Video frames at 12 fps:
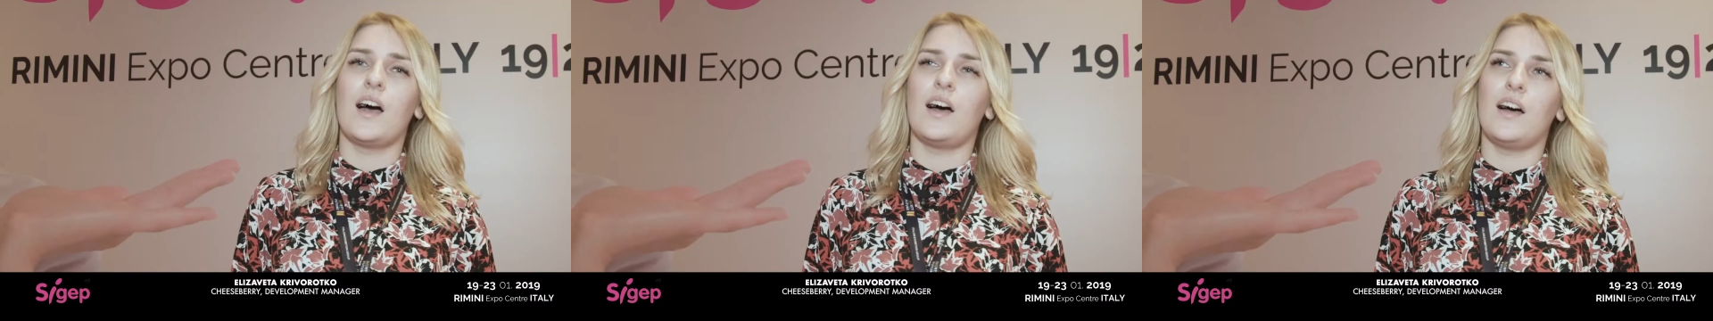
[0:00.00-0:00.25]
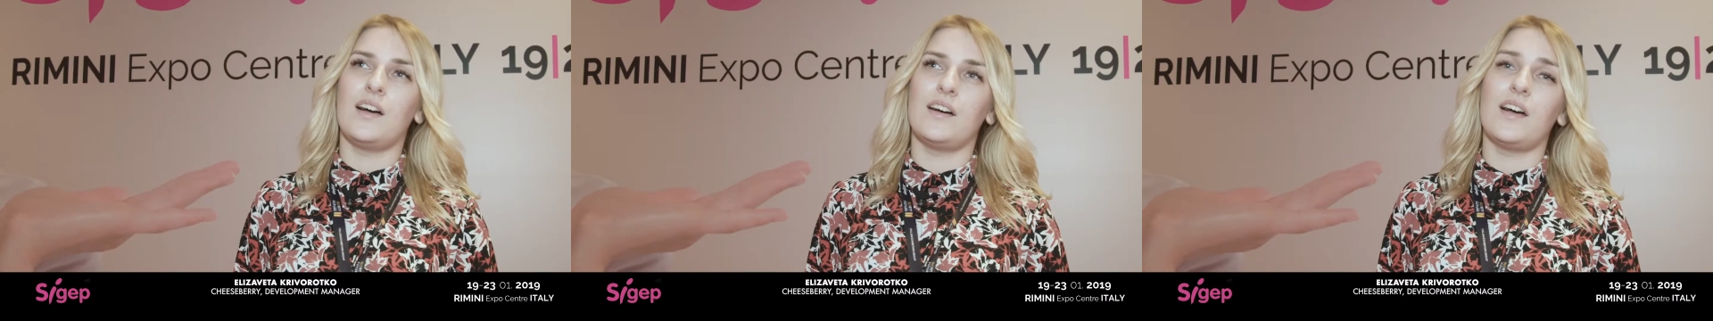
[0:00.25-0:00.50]

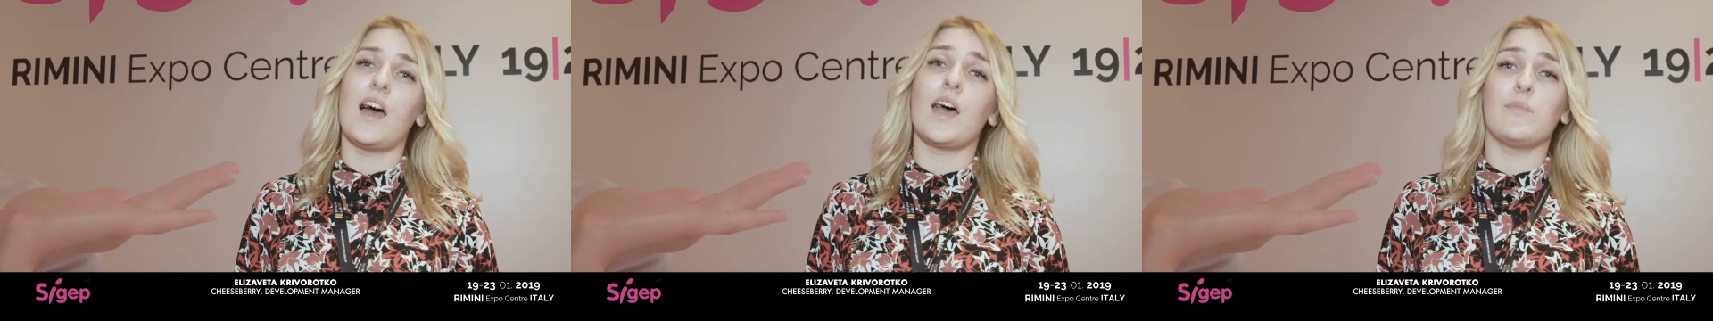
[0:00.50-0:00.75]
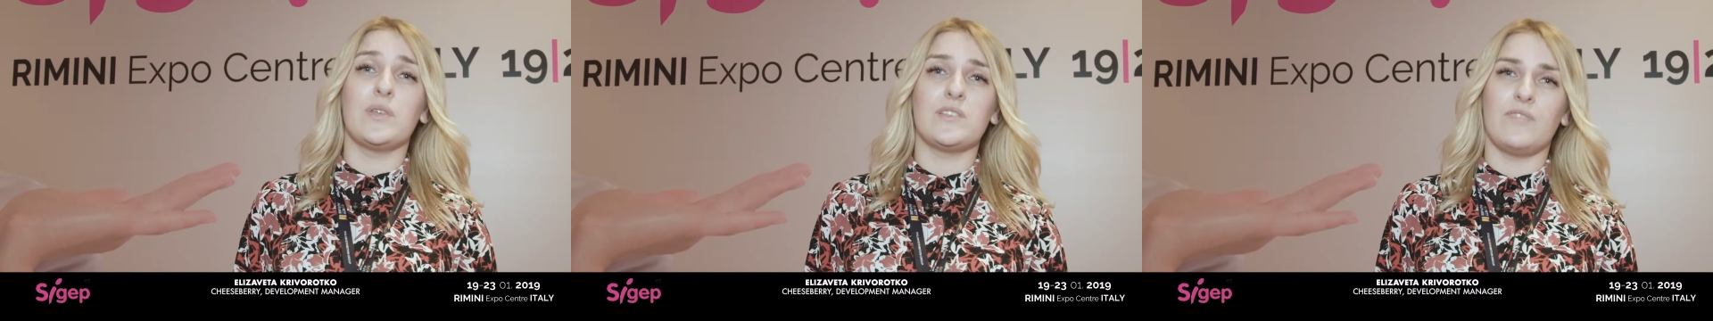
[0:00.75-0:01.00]
Uh,
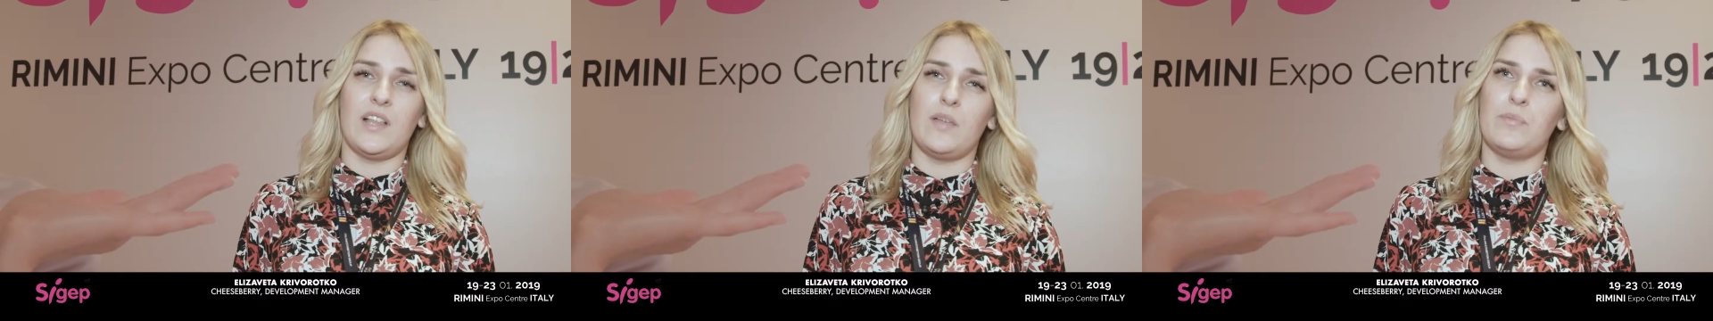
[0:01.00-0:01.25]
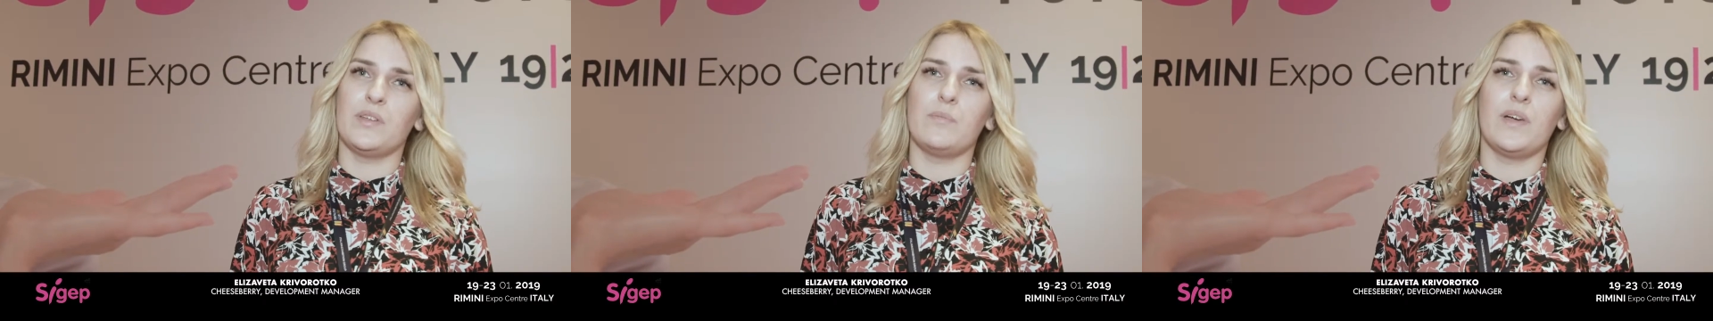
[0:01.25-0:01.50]
I'm a
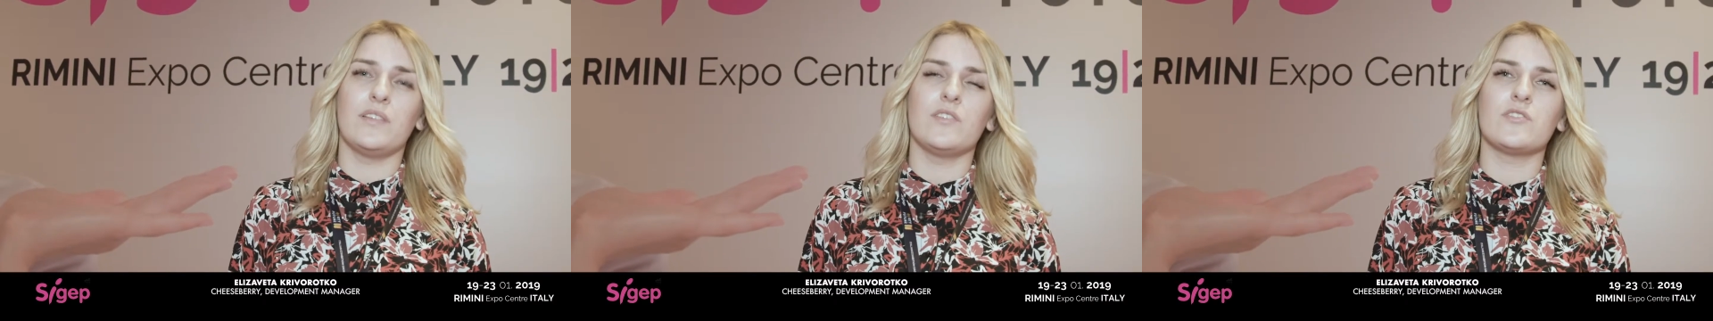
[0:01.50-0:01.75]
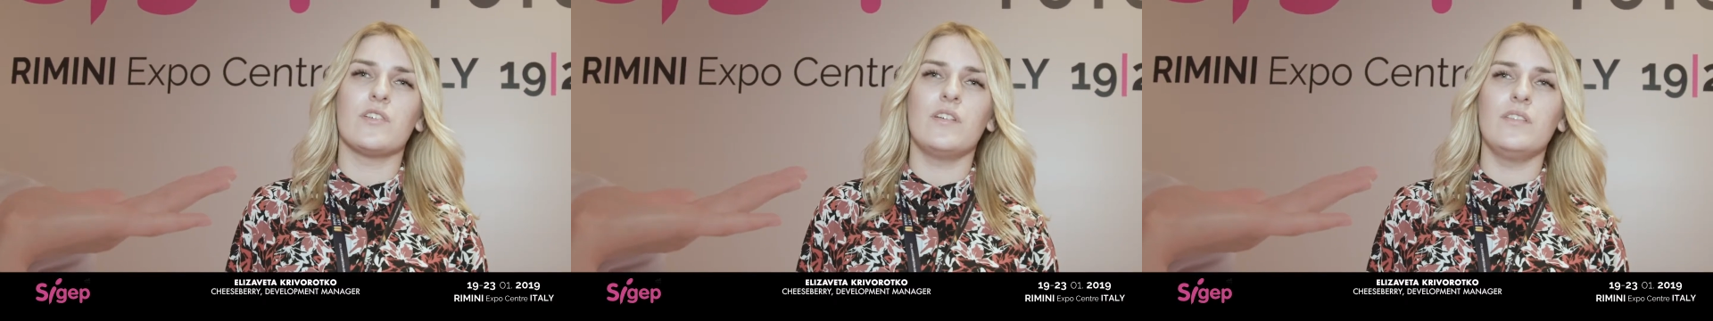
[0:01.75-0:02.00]
development
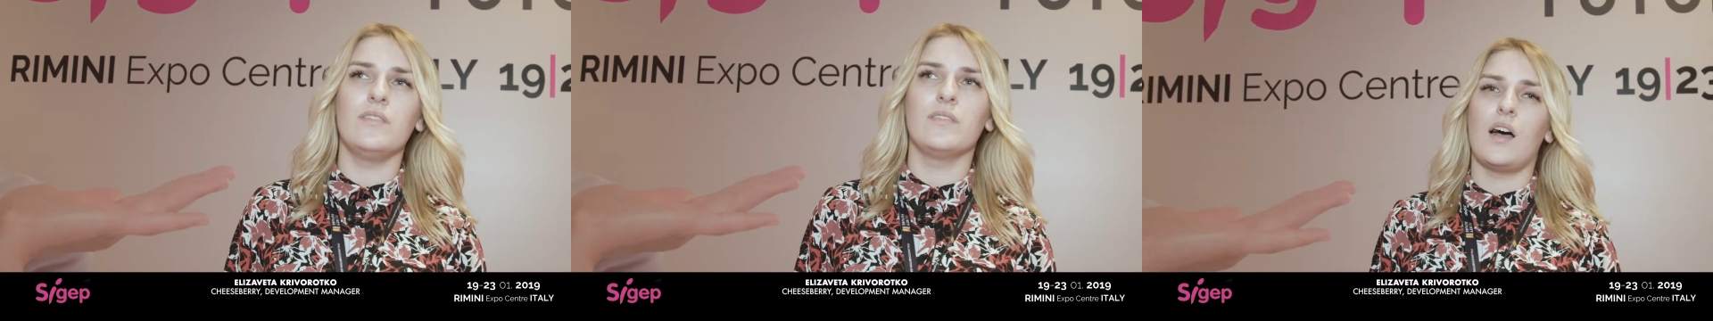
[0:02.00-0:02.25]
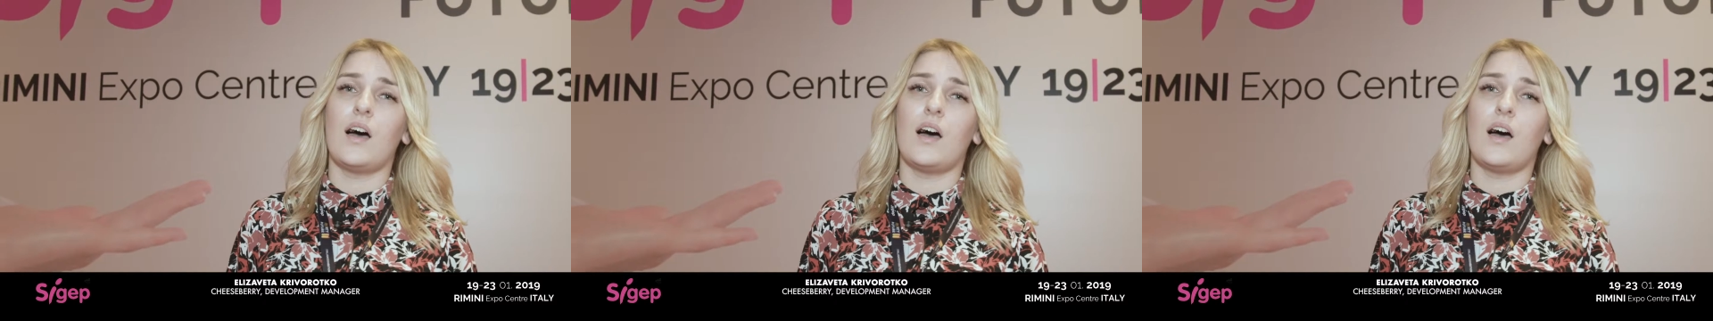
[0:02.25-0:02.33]
manager.